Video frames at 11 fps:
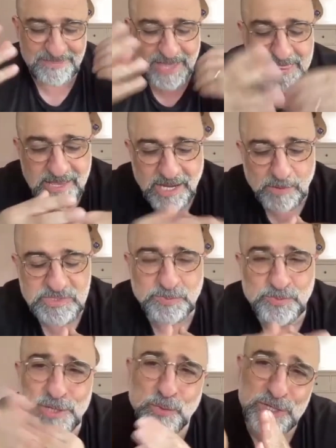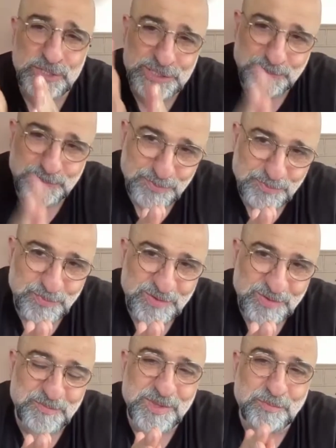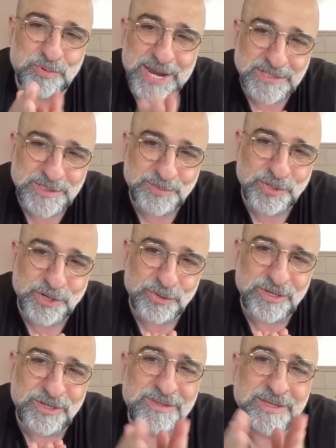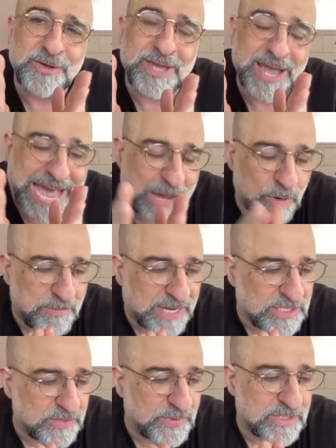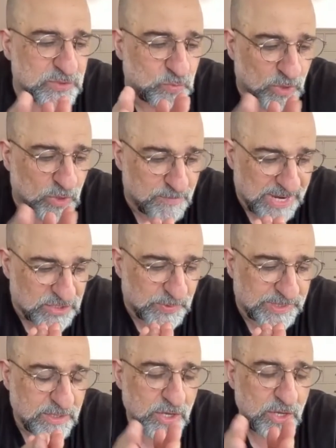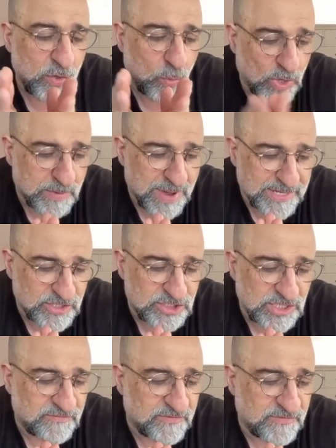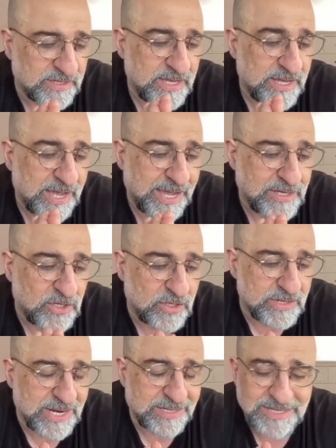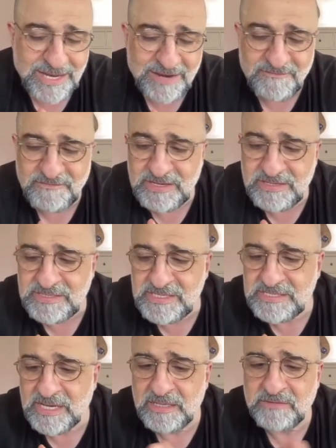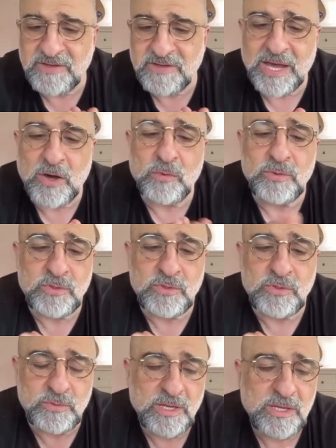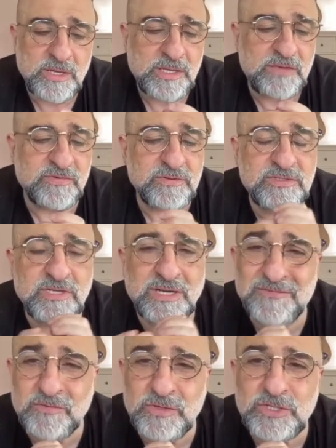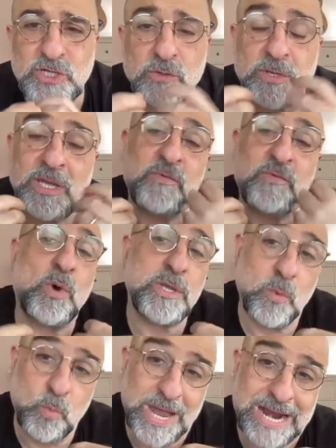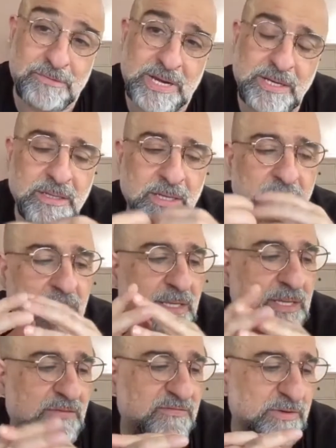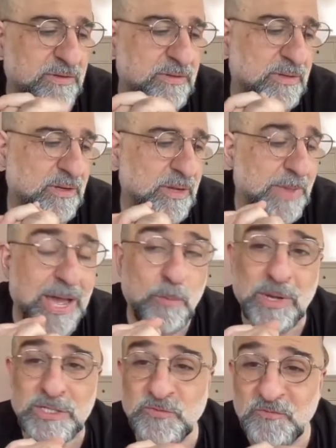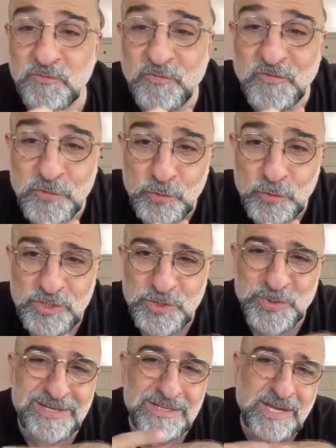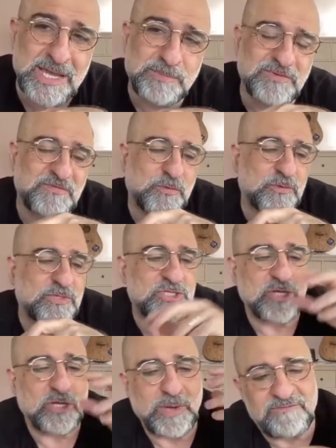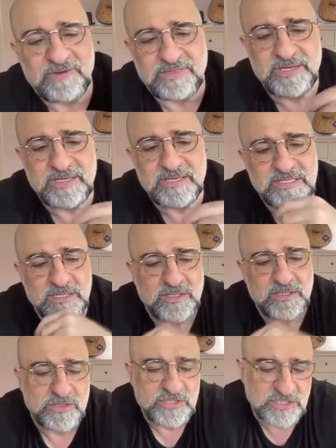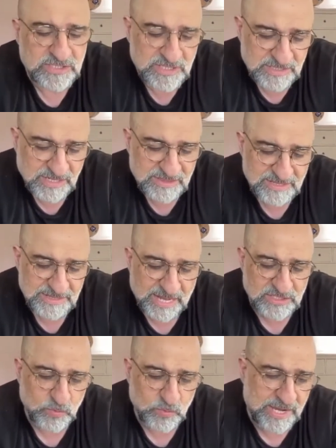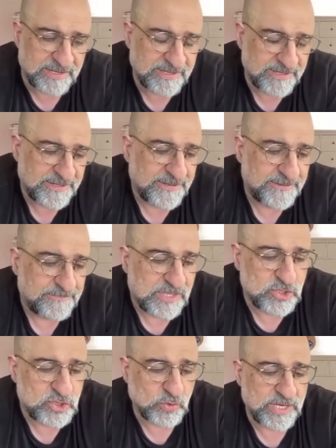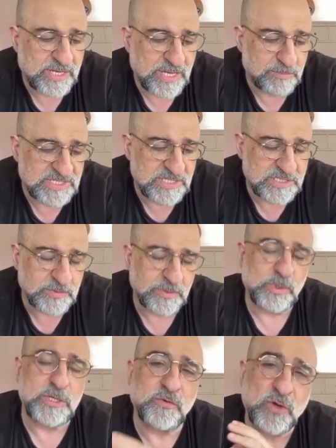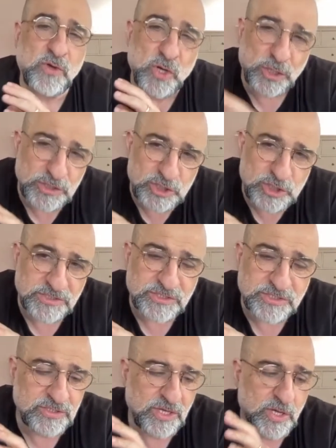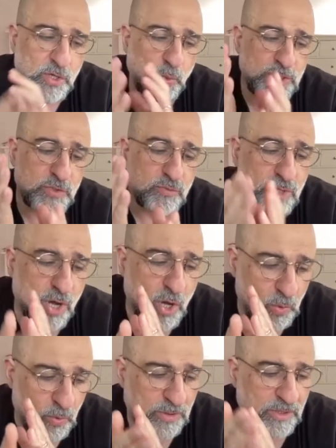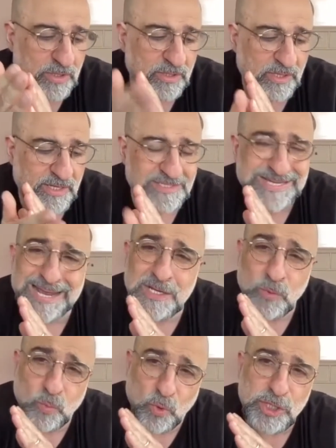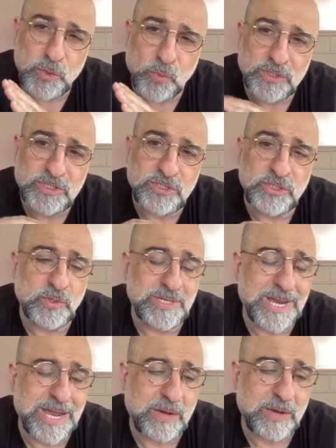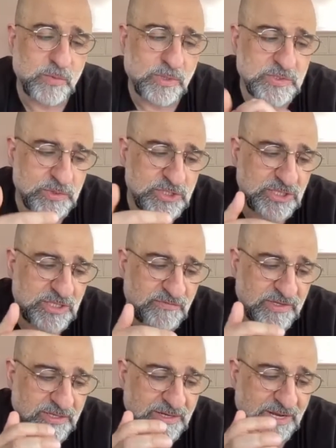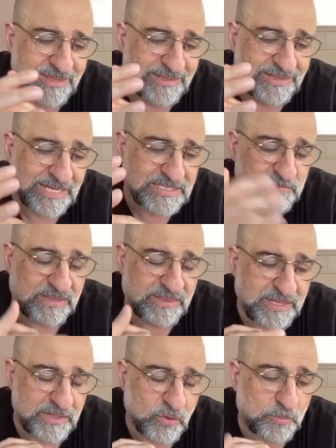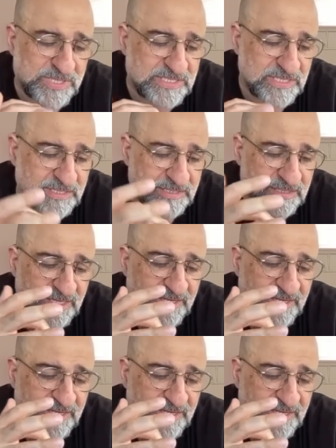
And then there comes a point where the brakes are put on and you think, okay, how am I doing this? What am I doing? What am I achieving? And you go down to every detail of how you even deliver a joke, even what you're wearing, even how much food you intake before the show. Everything is done consciously. And I think that's where the joy comes into it, when you're conscious, when you know exactly what you want to do and how you want to achieve it. And I think that's the big thing in all business.